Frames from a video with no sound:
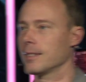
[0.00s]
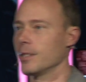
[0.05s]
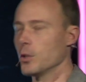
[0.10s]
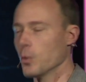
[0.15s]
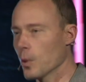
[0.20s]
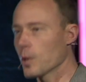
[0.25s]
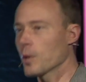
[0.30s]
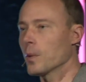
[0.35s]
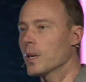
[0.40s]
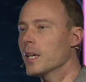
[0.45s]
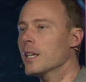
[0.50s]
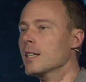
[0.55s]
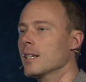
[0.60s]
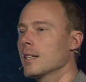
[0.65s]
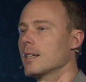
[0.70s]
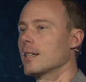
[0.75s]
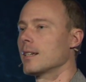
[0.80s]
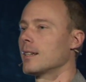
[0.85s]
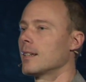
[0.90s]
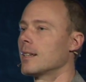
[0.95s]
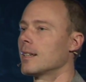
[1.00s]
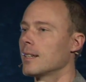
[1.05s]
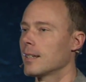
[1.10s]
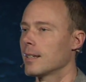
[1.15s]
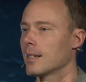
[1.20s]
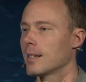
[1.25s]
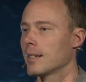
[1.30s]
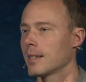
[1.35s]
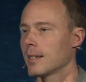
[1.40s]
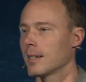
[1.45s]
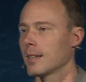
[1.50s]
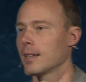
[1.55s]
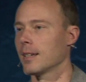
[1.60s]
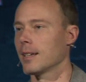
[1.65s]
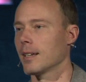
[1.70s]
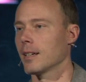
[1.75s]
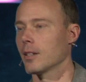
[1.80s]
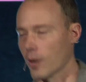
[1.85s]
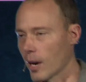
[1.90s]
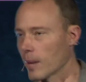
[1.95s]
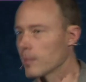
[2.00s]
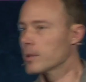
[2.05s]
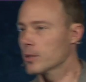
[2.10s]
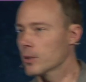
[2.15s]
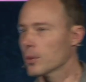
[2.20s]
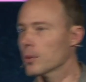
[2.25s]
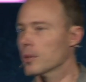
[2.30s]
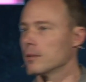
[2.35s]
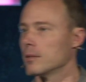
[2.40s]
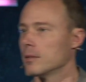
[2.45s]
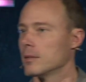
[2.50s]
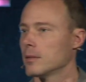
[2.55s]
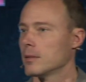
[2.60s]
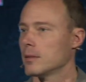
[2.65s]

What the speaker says: You want to win? Grab the sword.